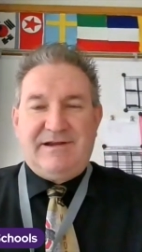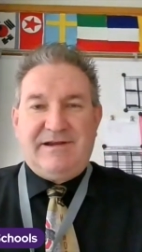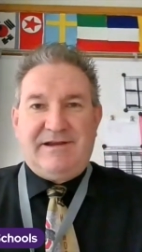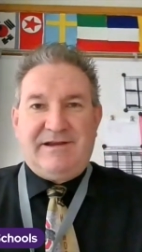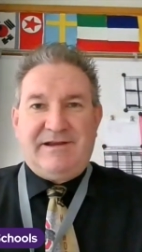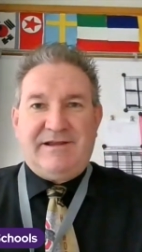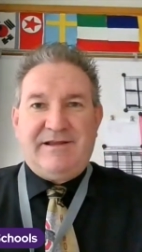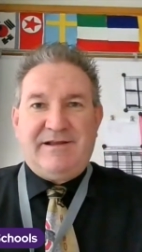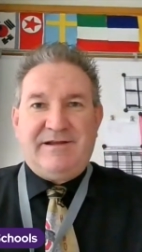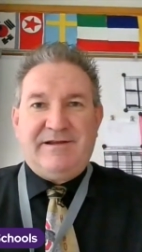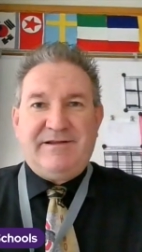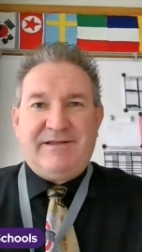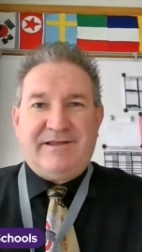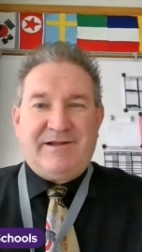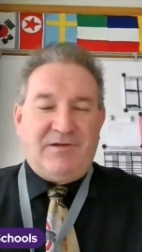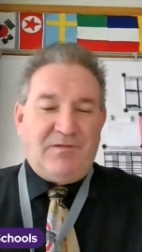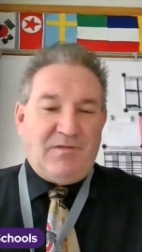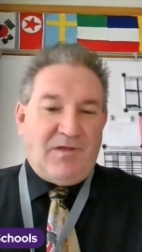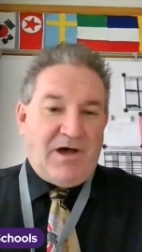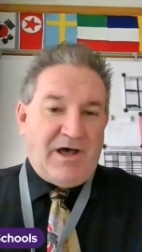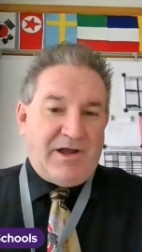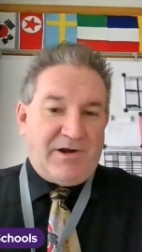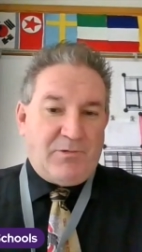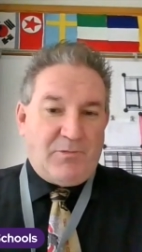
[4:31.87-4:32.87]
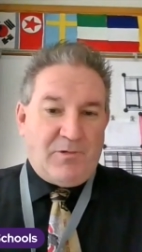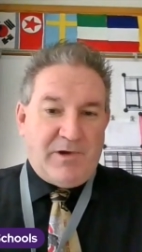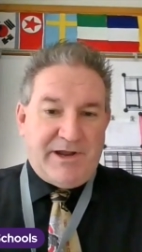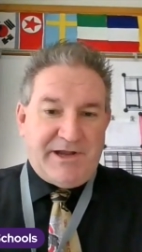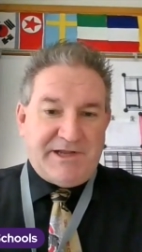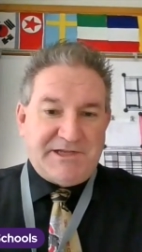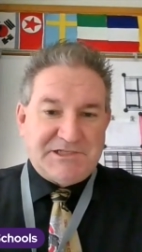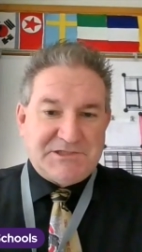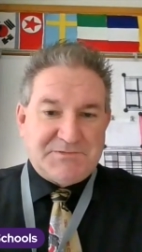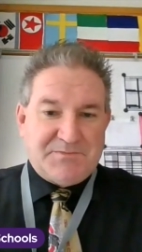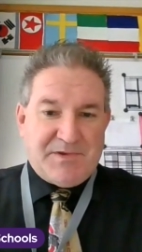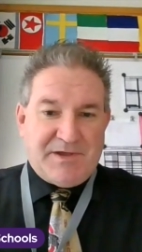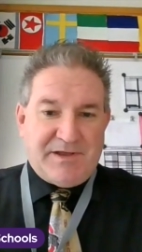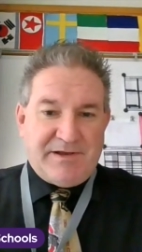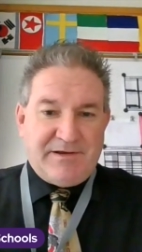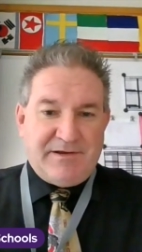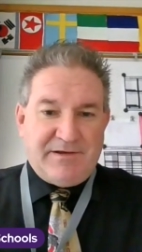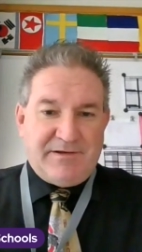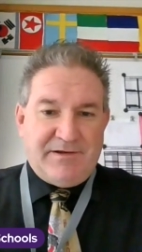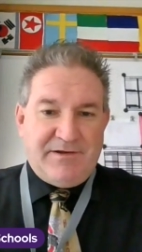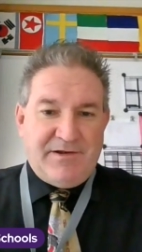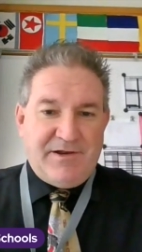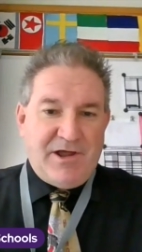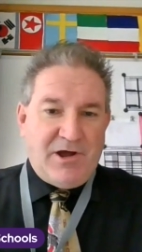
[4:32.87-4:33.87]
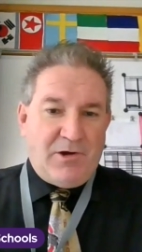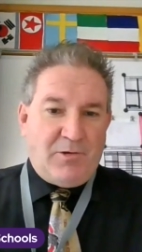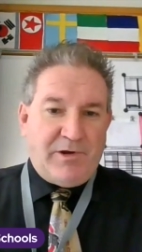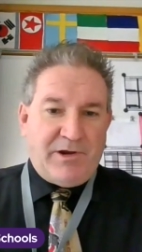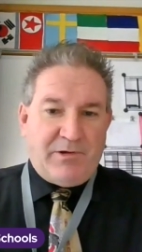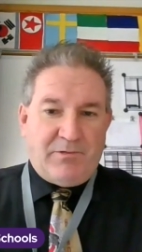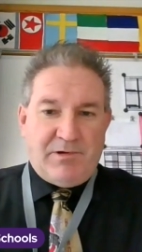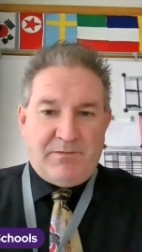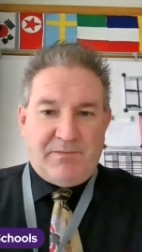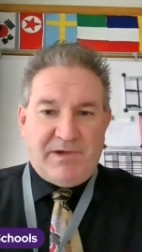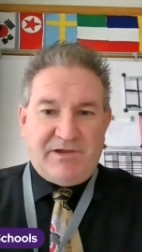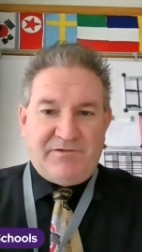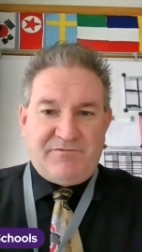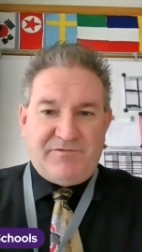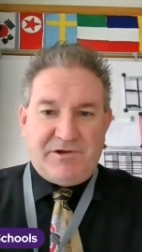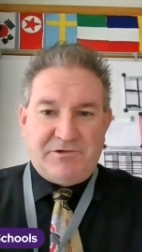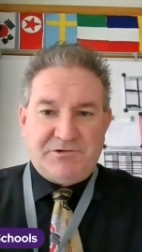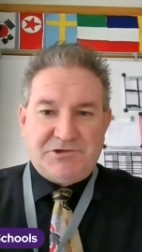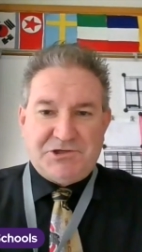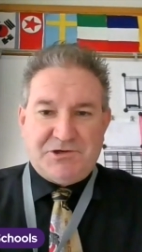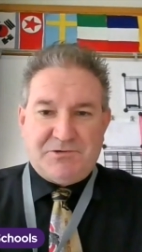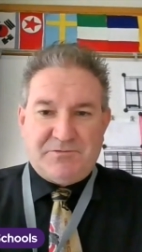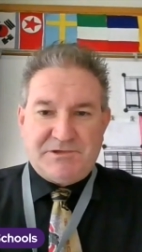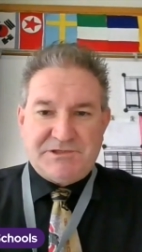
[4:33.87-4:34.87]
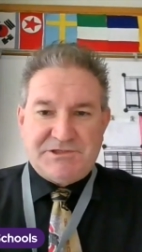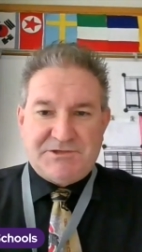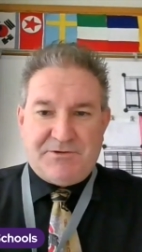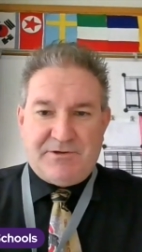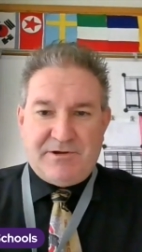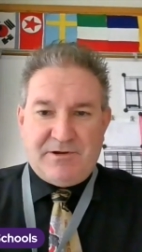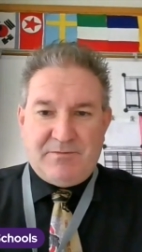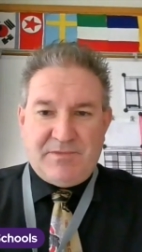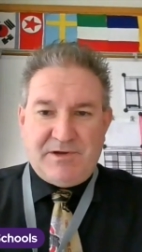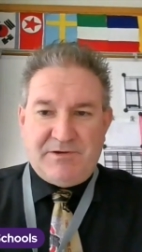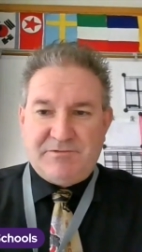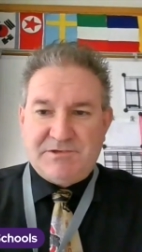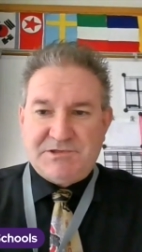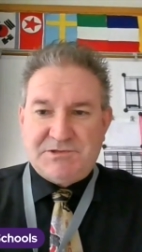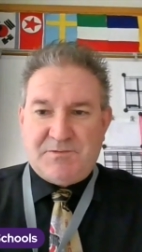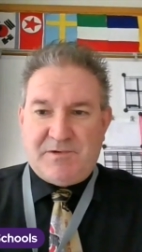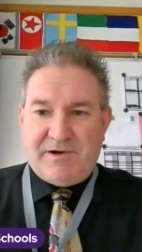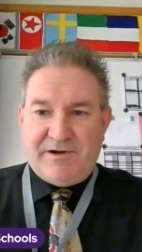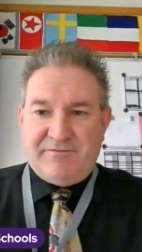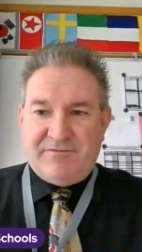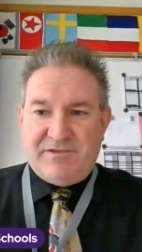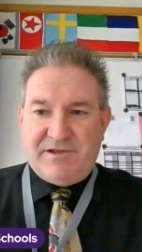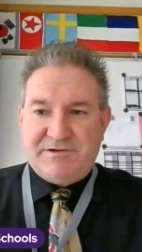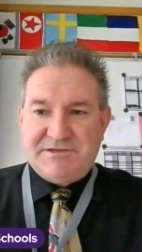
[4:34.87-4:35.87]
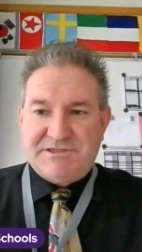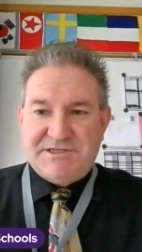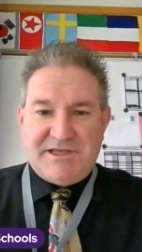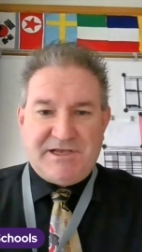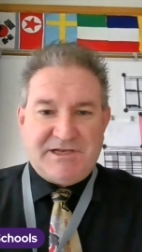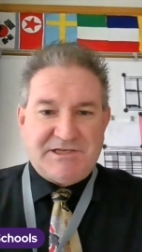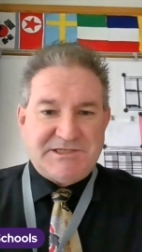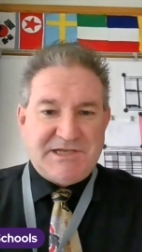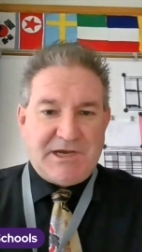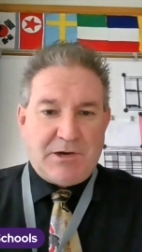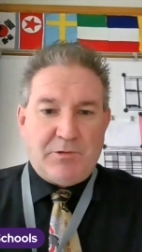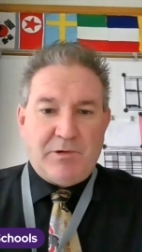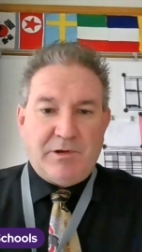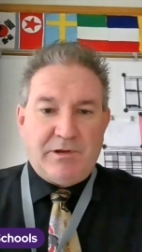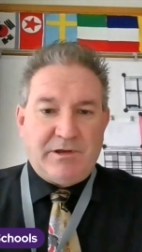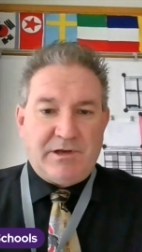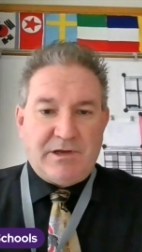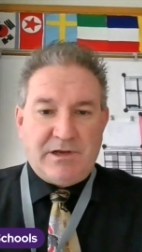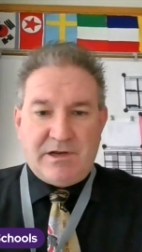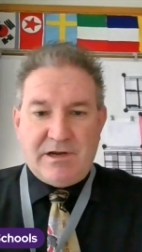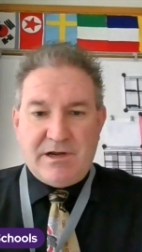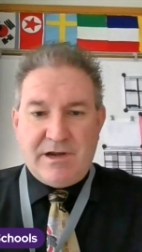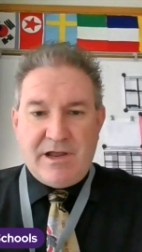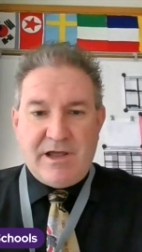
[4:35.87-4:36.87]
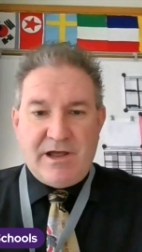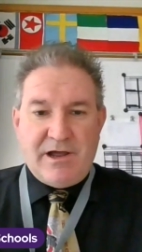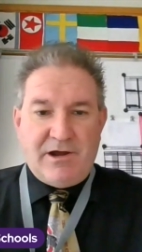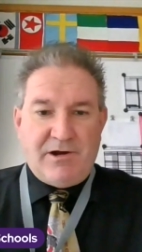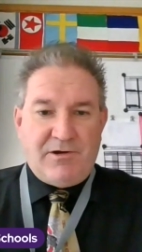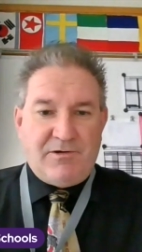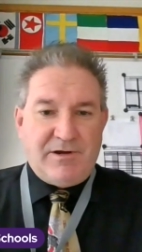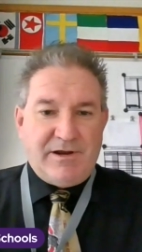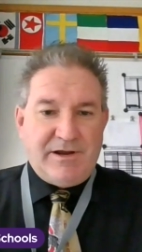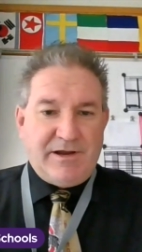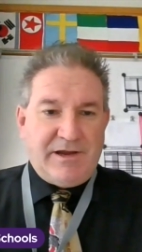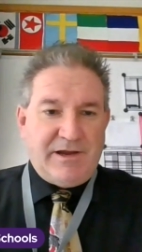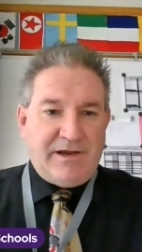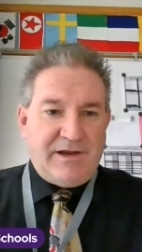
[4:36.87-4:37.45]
in in a lot of ways, but knowing what my future was going to be was one of those things I really didn't know.